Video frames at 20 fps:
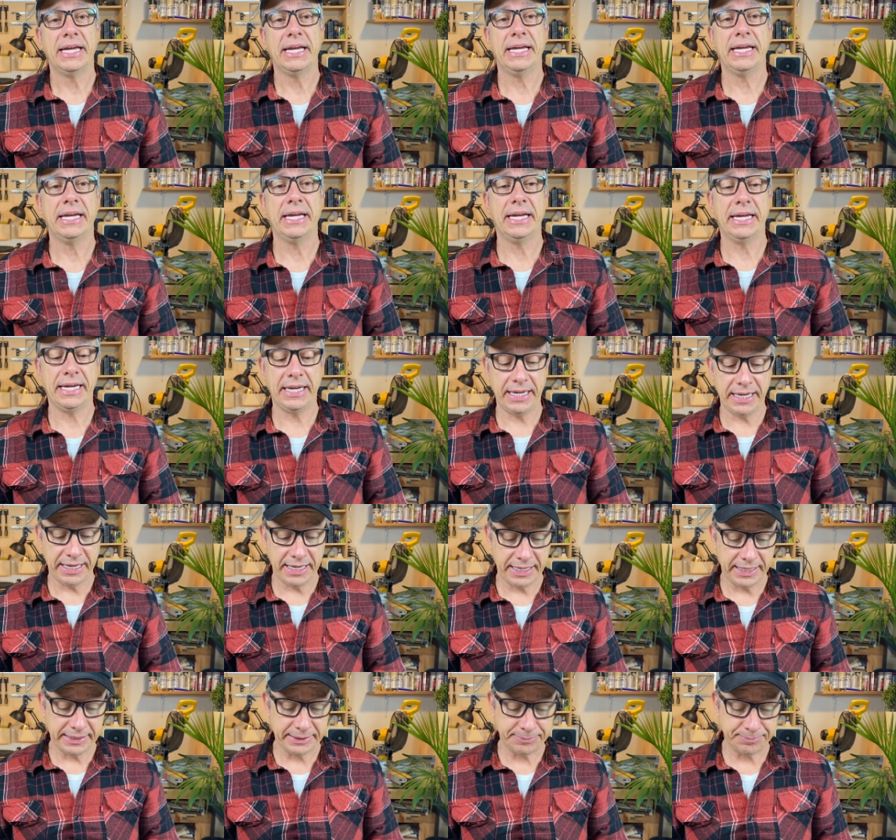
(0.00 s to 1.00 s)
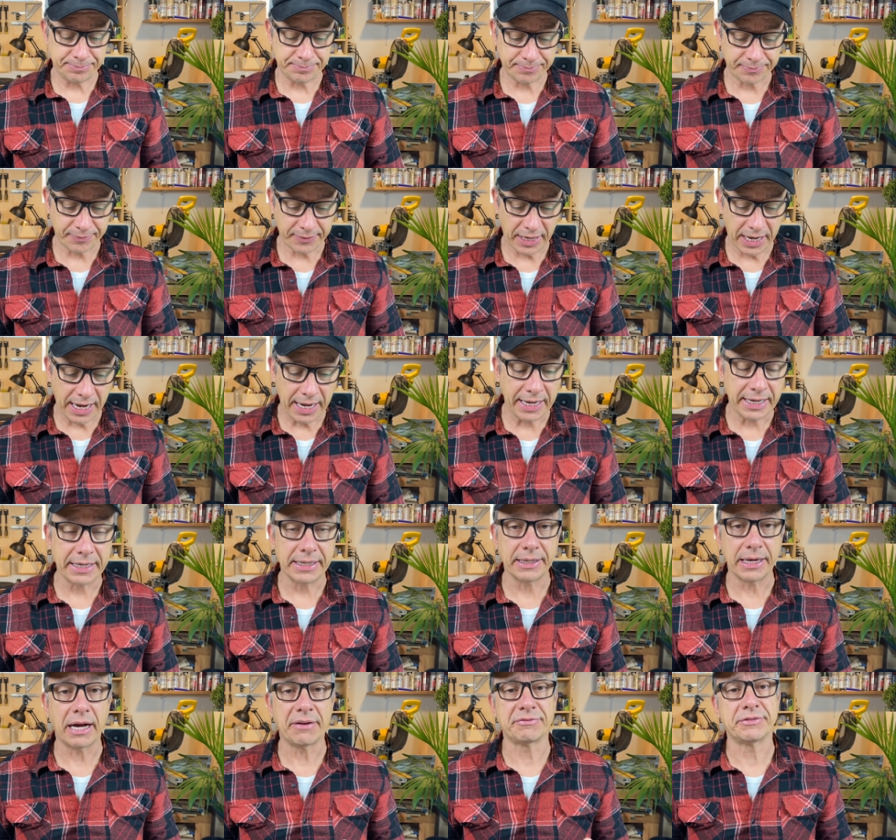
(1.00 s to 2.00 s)
and
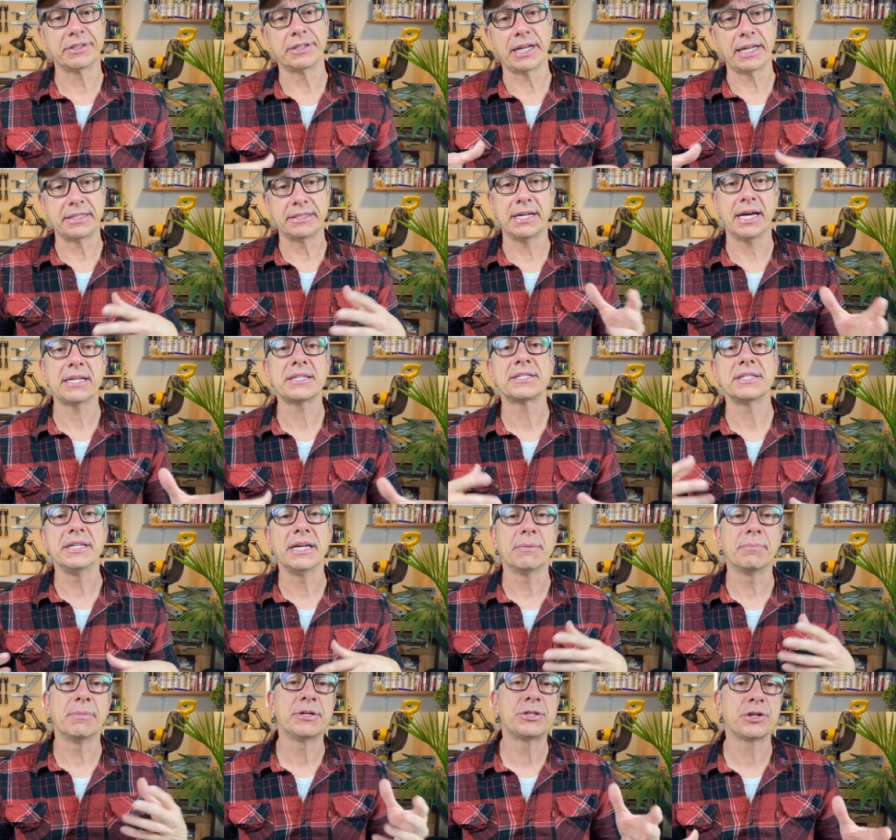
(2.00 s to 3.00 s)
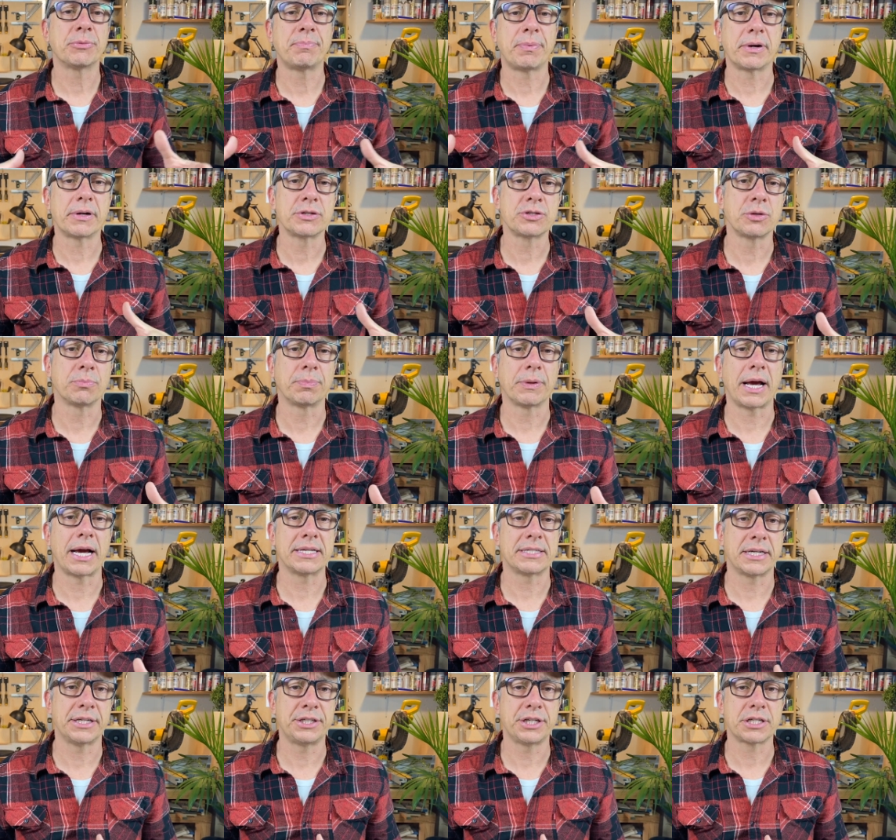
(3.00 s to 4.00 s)
I, after like testing a bunch of power
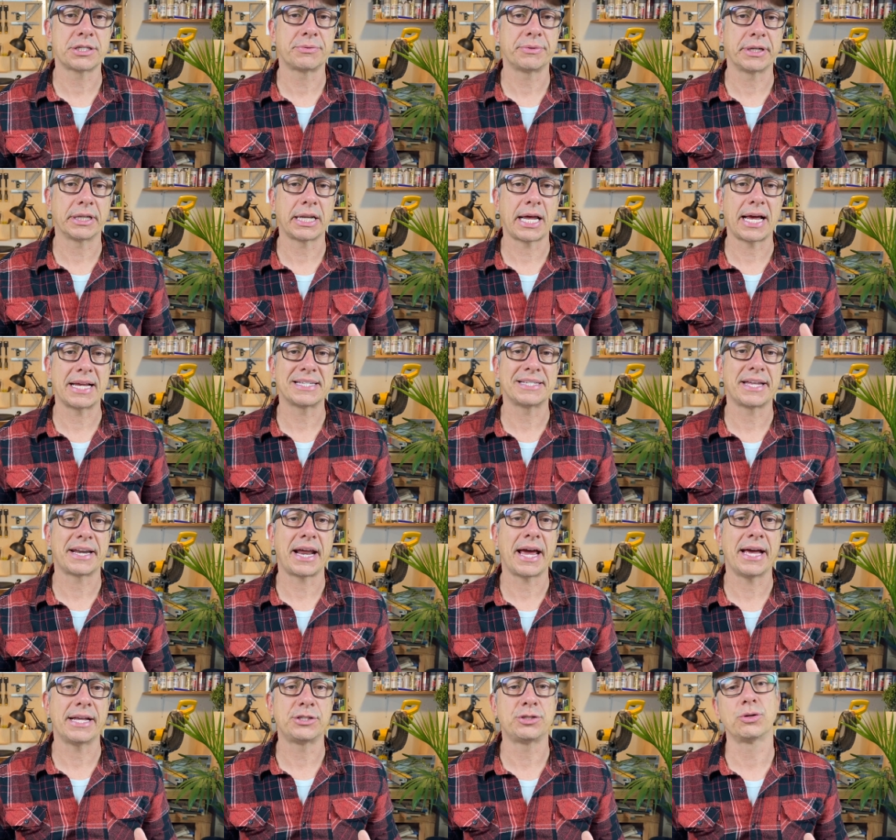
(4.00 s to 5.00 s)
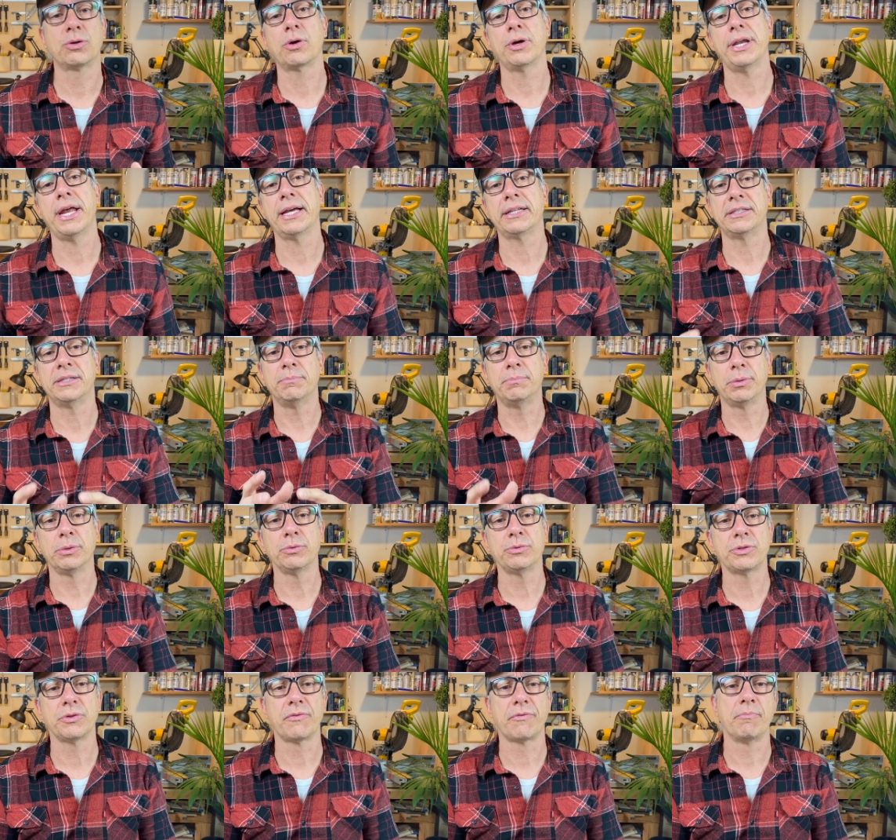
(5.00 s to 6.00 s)
supplies, I just realized that I had to connect the
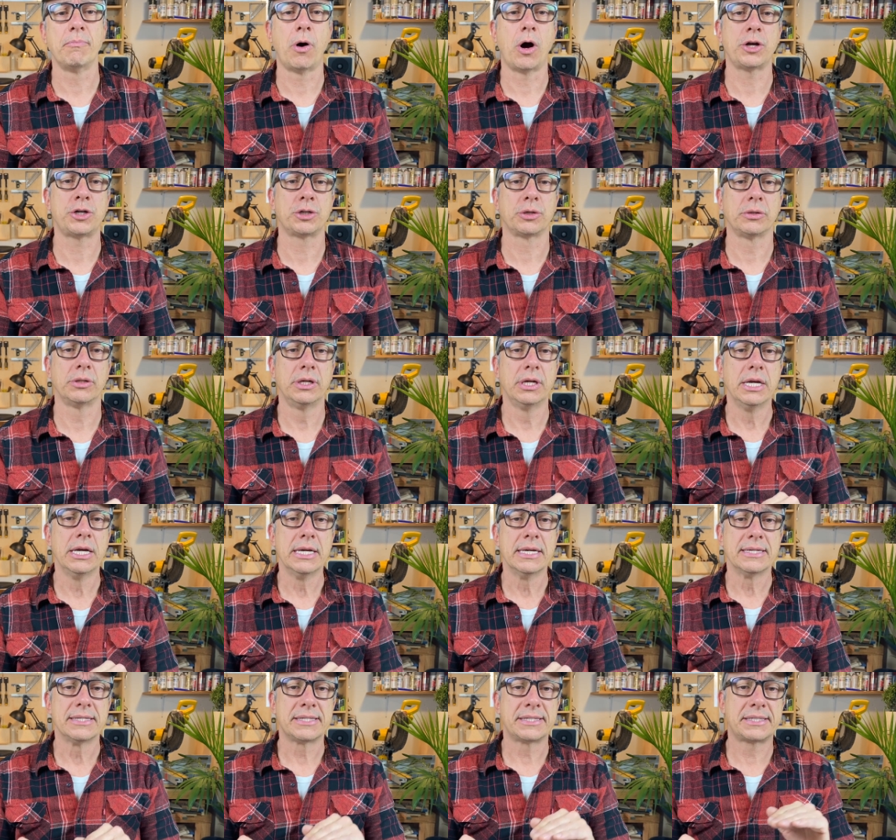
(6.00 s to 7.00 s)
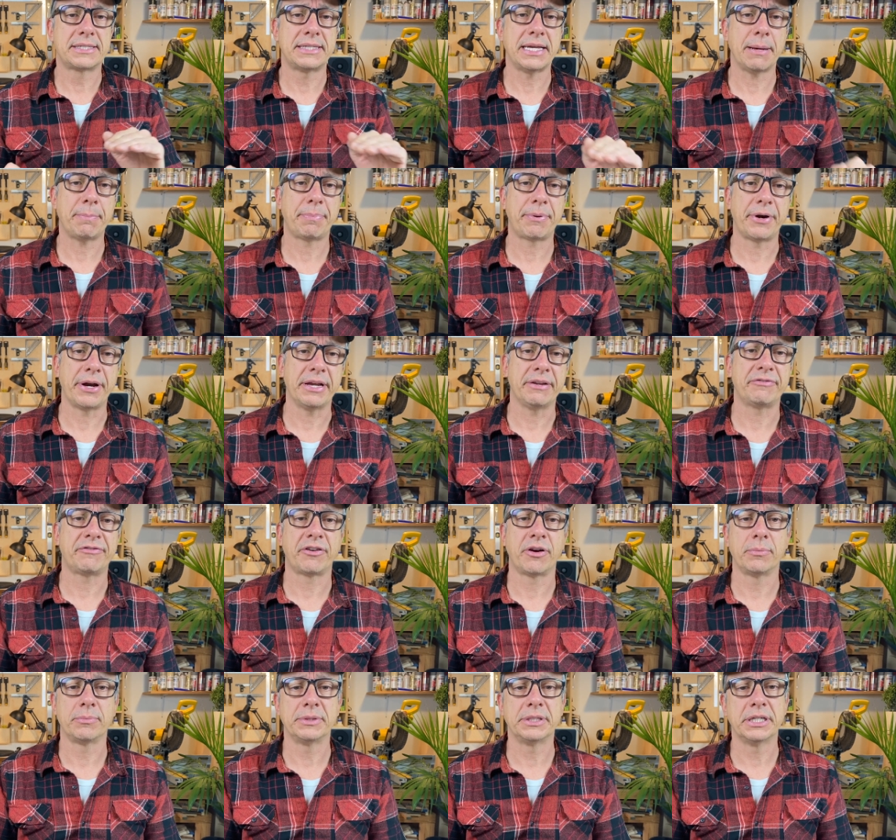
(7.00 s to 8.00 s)
Bluetooth module separate
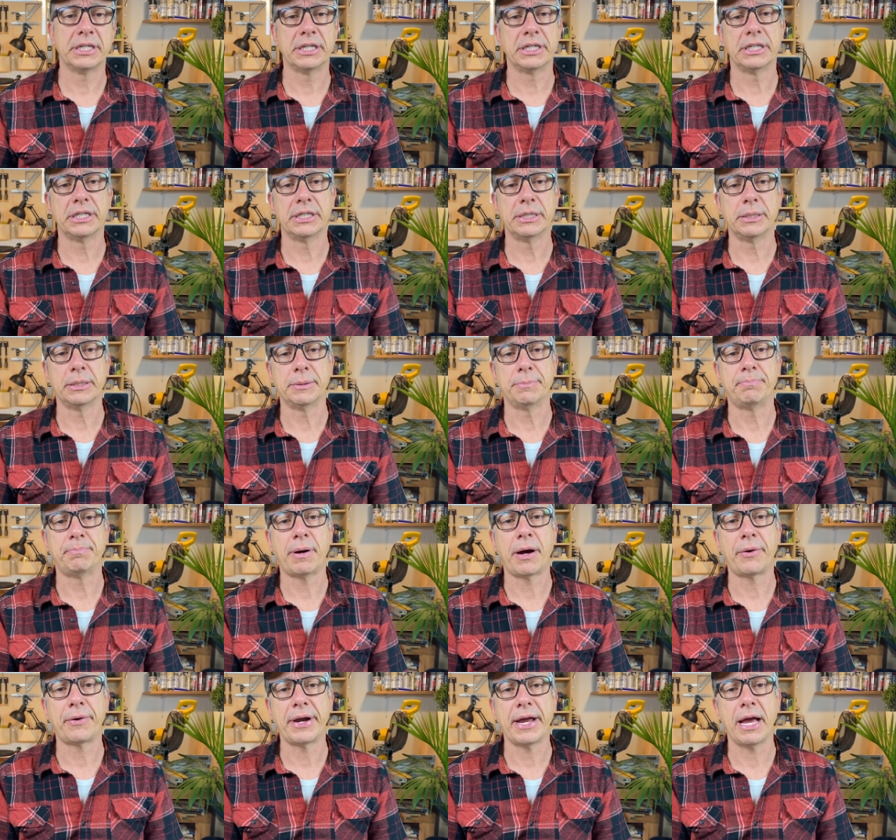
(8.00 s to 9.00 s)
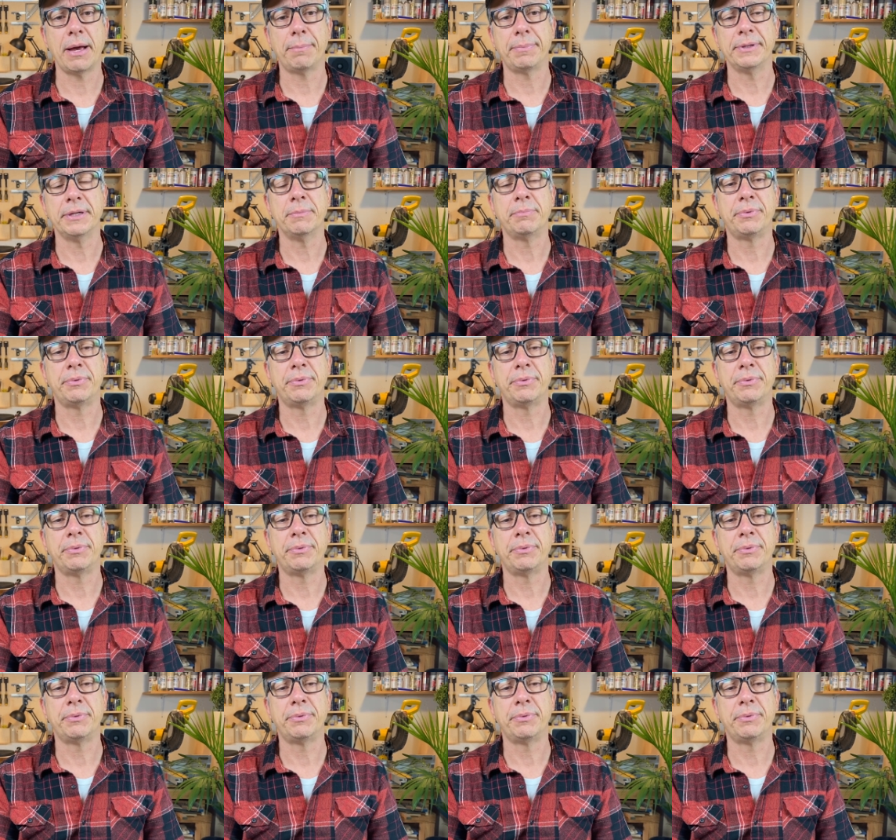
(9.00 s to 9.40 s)
from the power amp and the